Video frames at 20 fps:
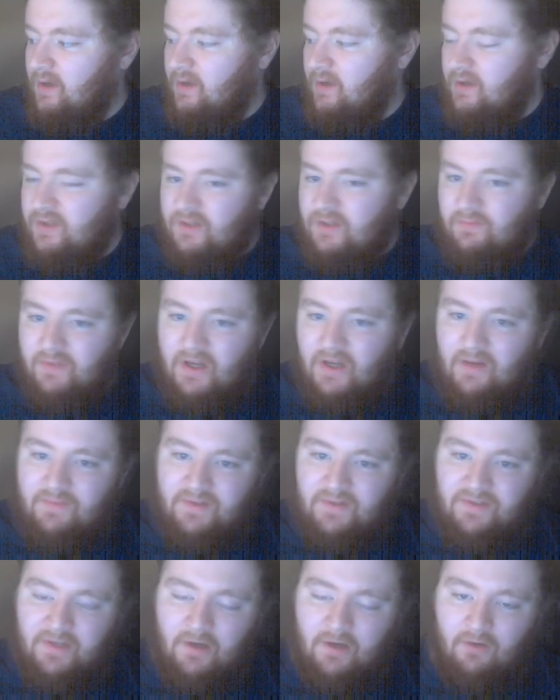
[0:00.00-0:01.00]
sometimes
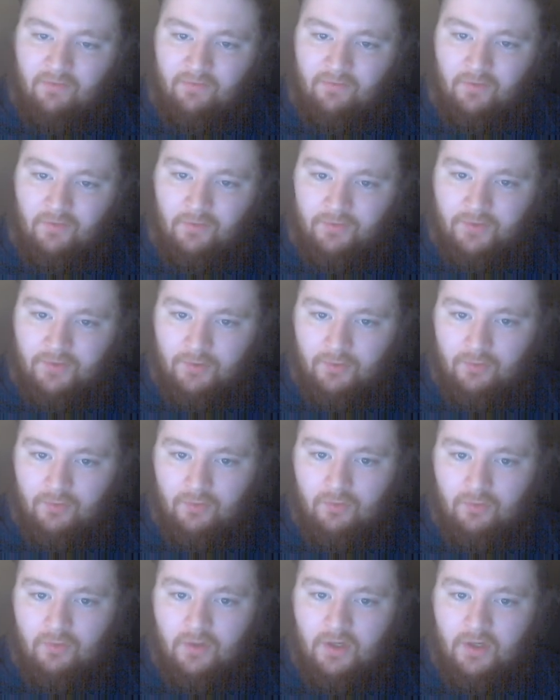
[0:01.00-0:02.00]
it's helpful
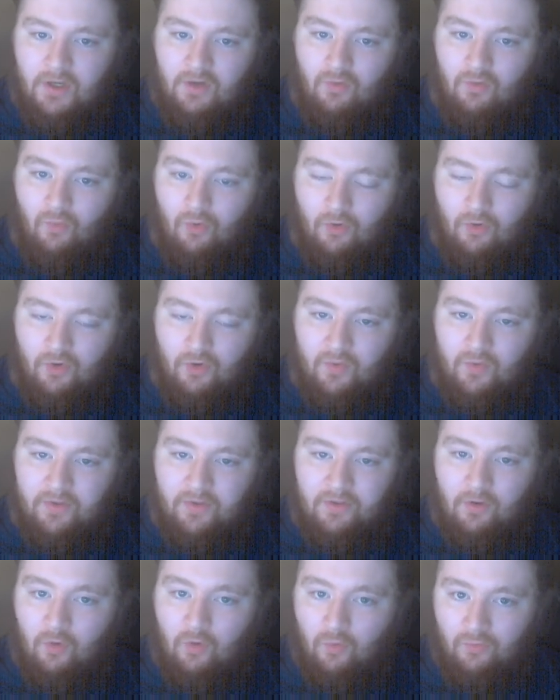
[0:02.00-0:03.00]
to work
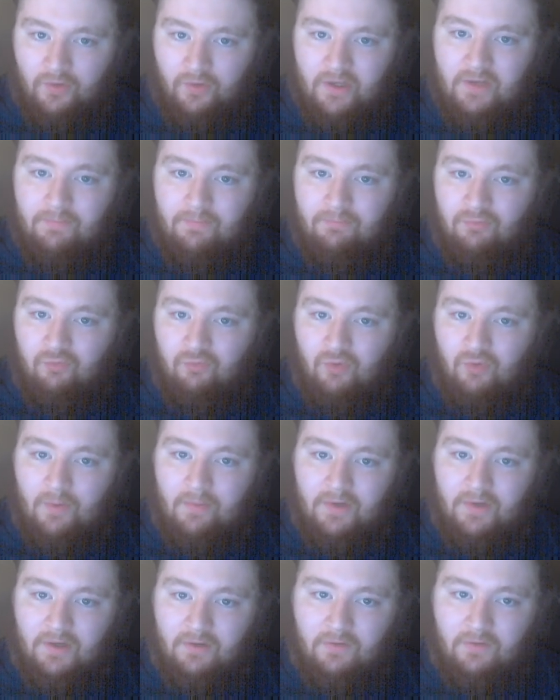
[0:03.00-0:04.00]
with only
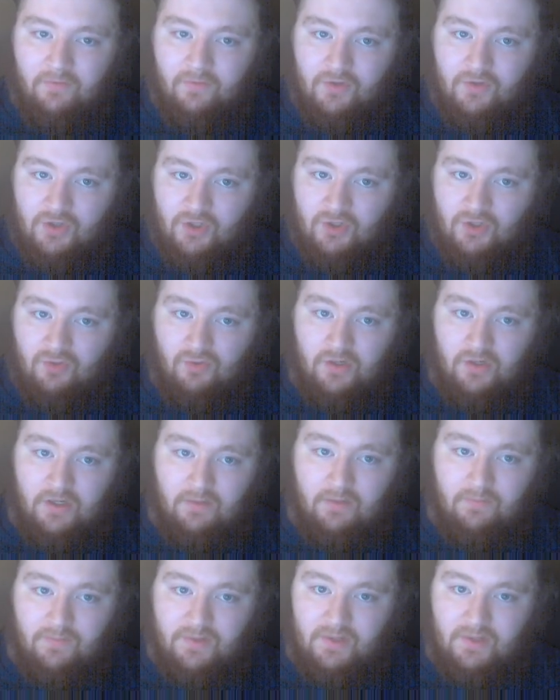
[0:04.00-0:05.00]
primitive
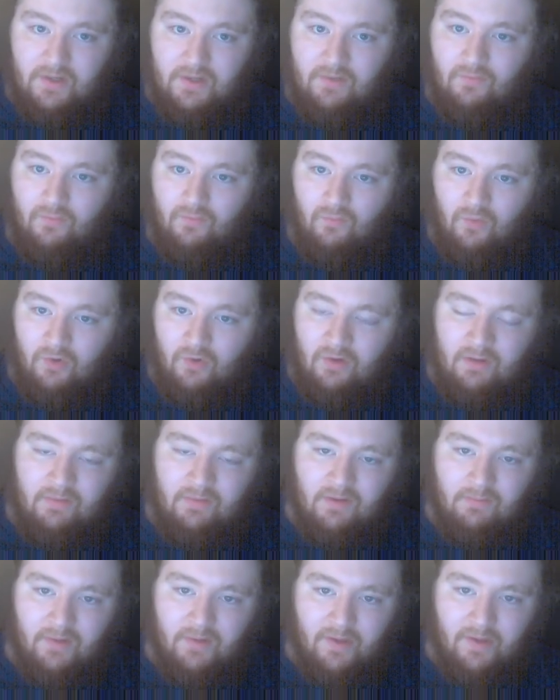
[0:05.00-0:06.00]
streams. And what do I
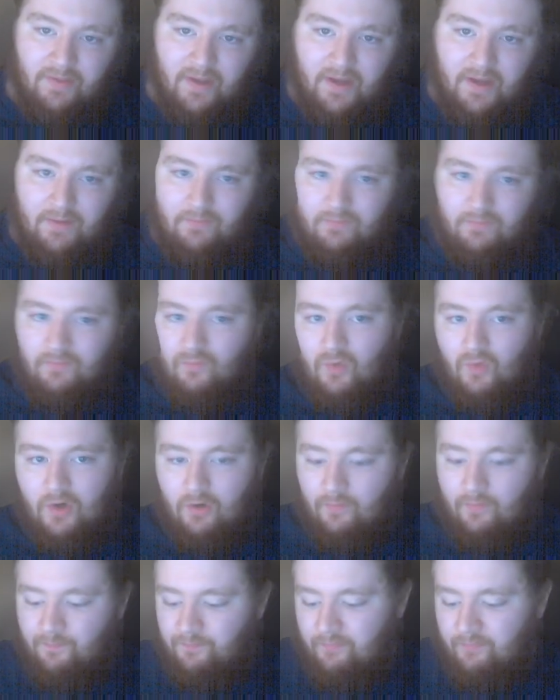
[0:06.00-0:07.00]
mean by that?
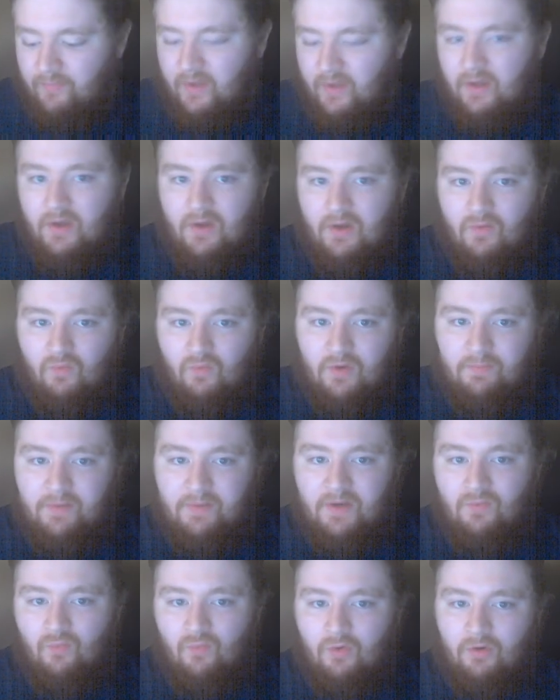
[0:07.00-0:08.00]
Well, we've
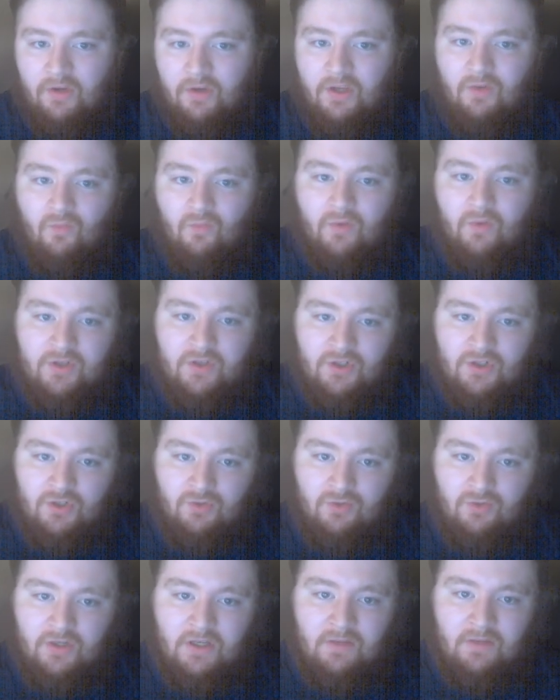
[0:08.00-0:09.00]
been working with
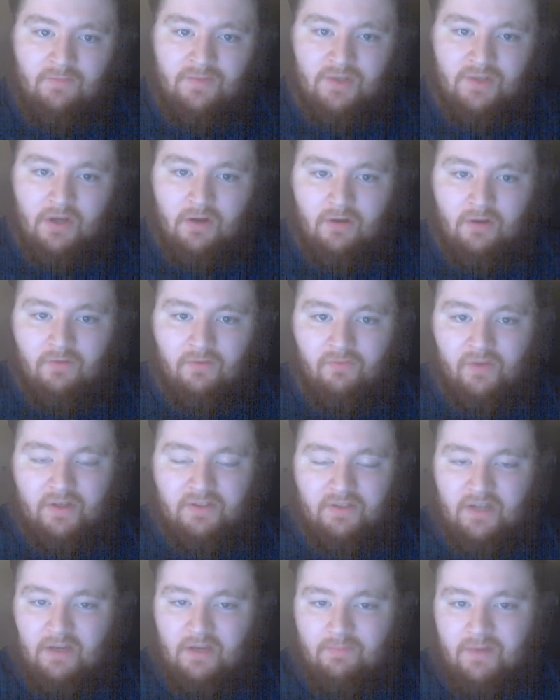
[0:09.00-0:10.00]
streams of like
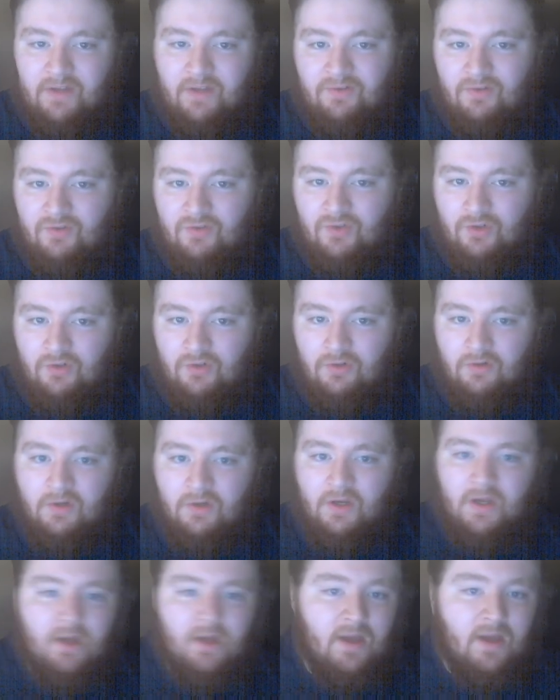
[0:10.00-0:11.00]
type integer
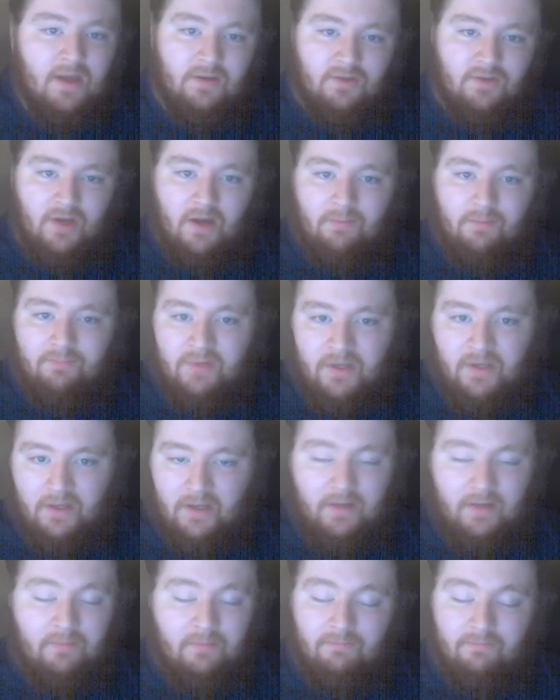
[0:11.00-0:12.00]
and
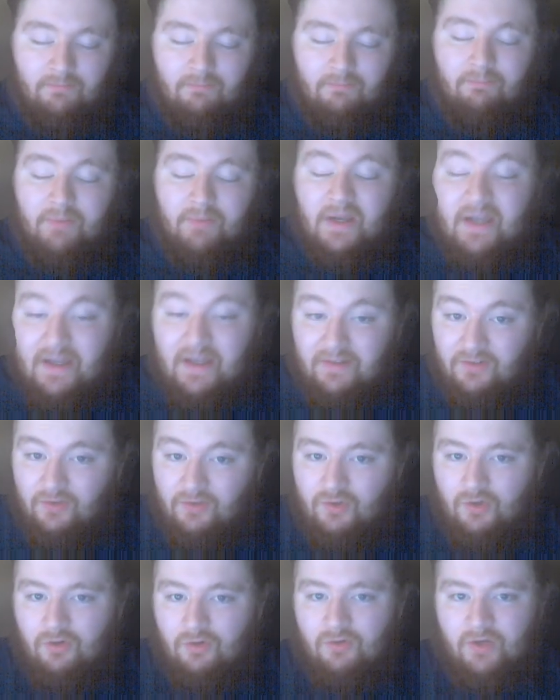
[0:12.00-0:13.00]
big
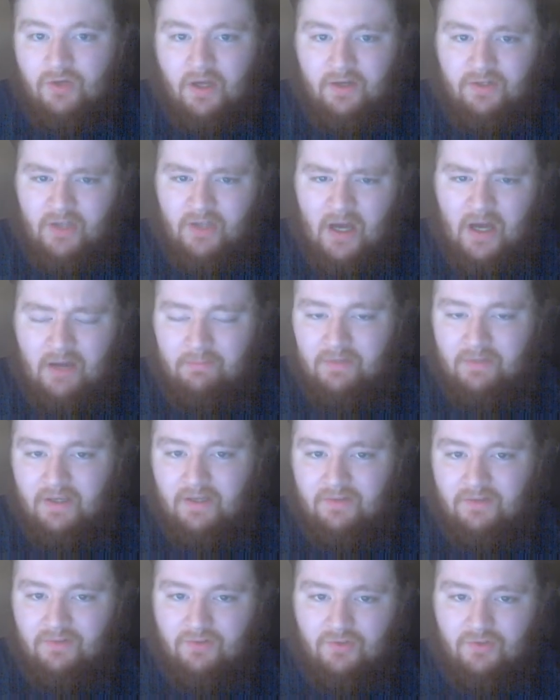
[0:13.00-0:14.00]
integer, not dot big
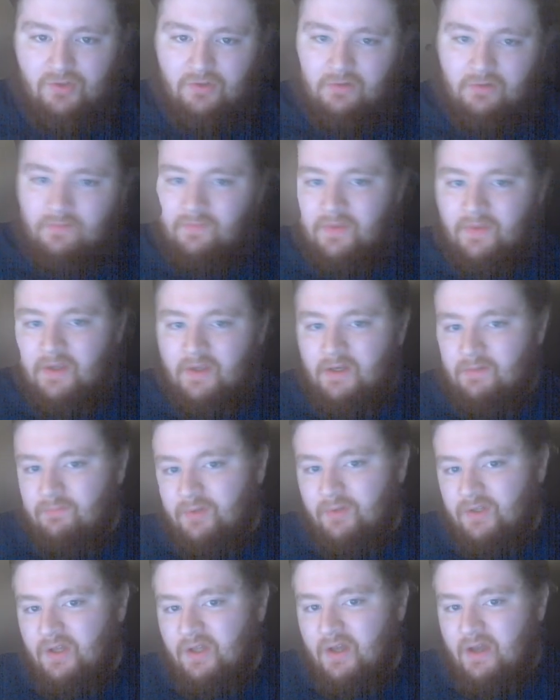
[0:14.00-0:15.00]
integer,
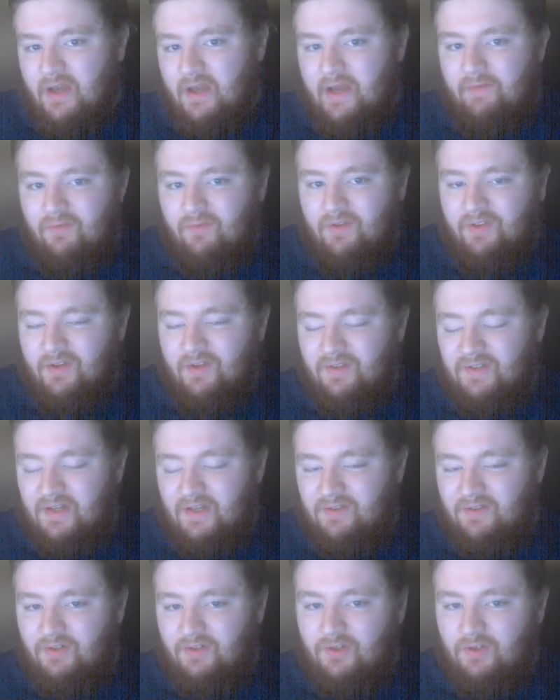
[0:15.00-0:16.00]
but everything's
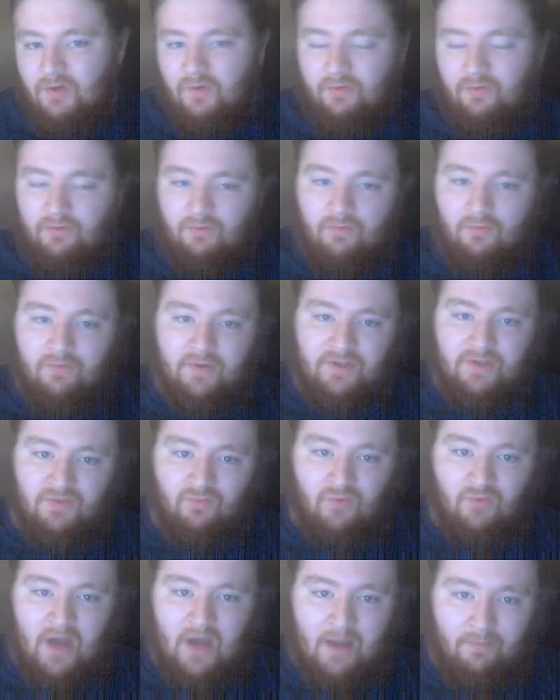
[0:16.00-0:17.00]
had to go through this
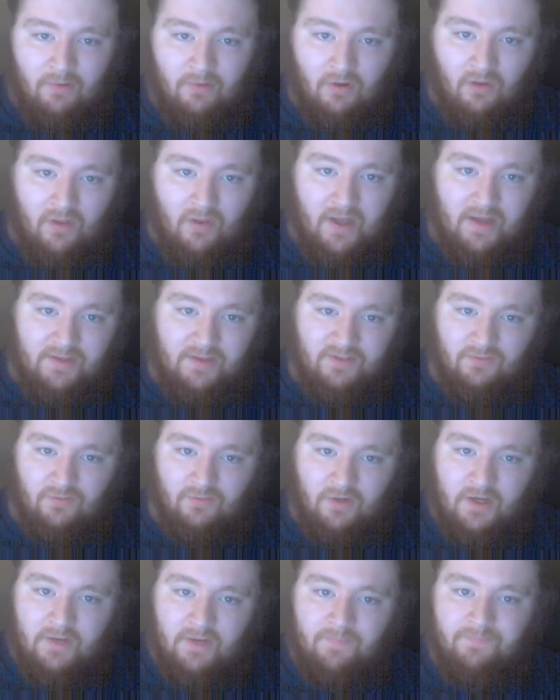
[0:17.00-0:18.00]
wrapper class,
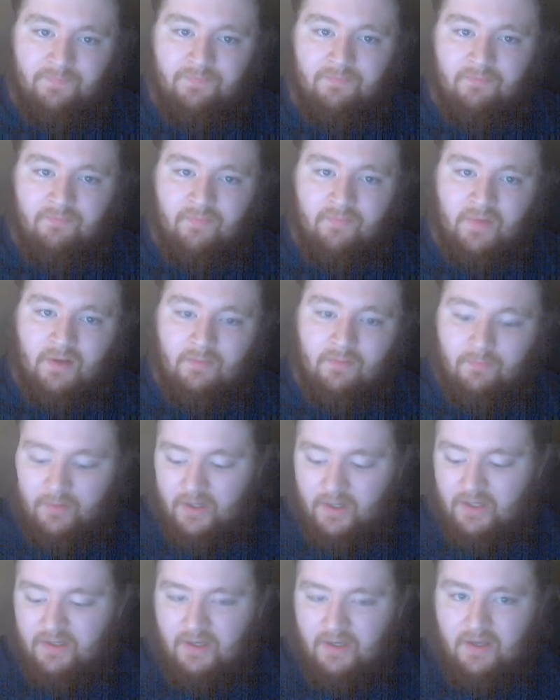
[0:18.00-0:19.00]
right?
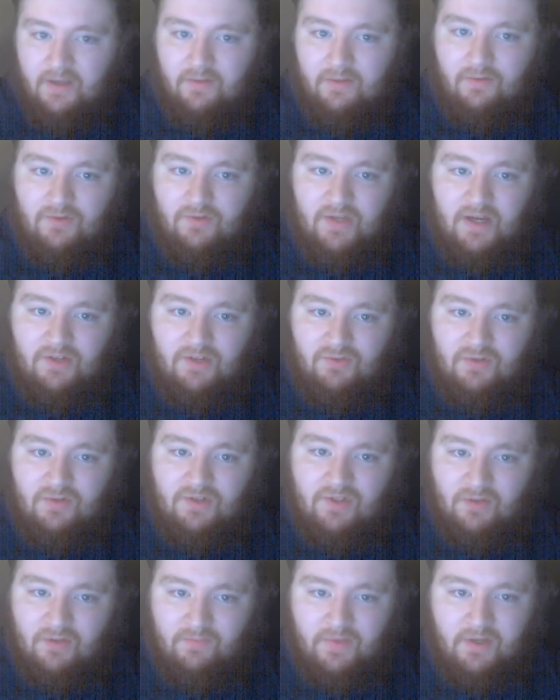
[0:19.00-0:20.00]
But there's actually
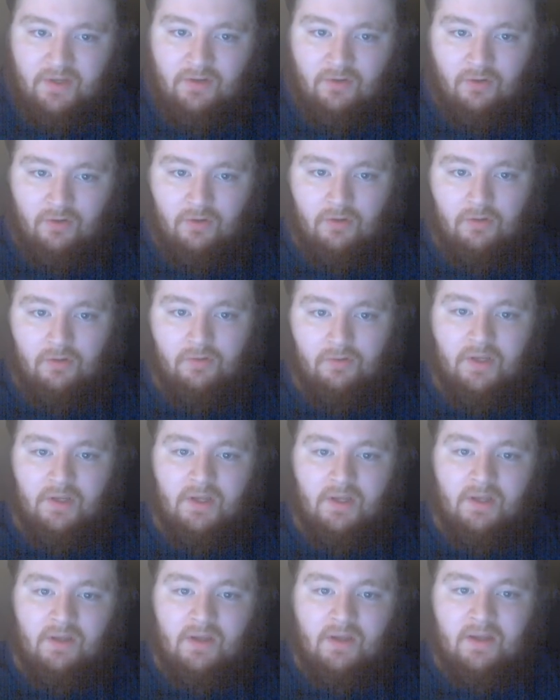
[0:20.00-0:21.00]
something called
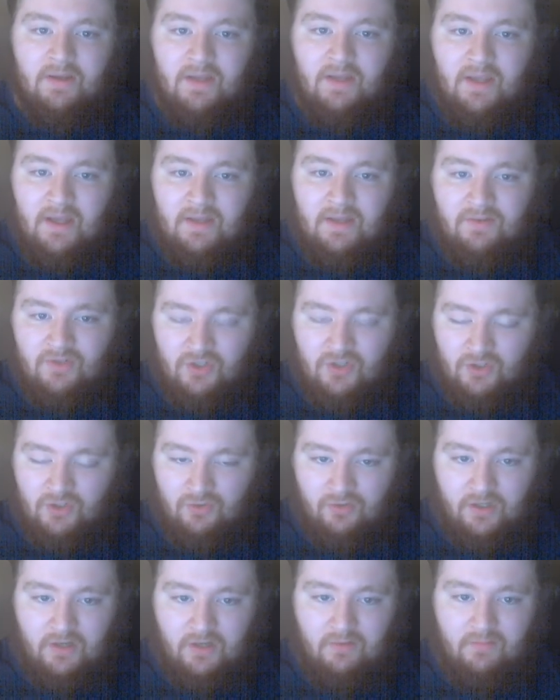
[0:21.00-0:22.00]
an int
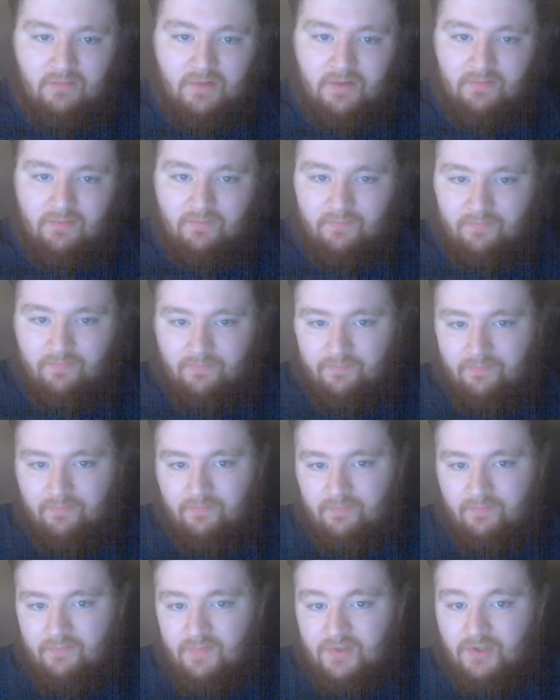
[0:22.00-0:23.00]
stream.
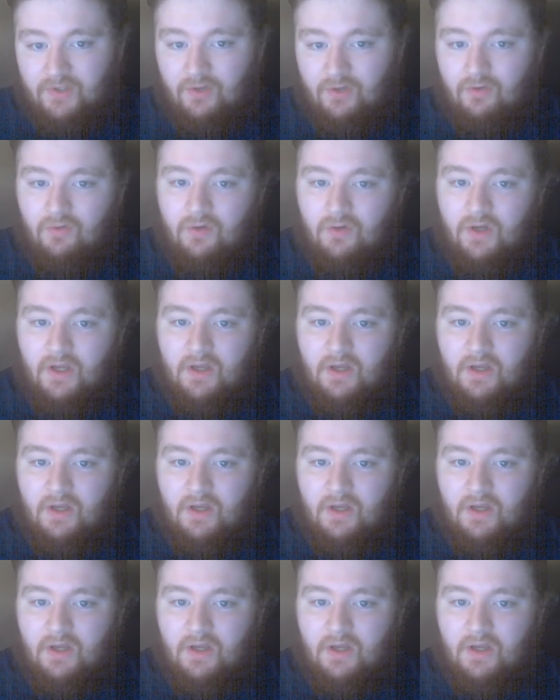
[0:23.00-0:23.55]
So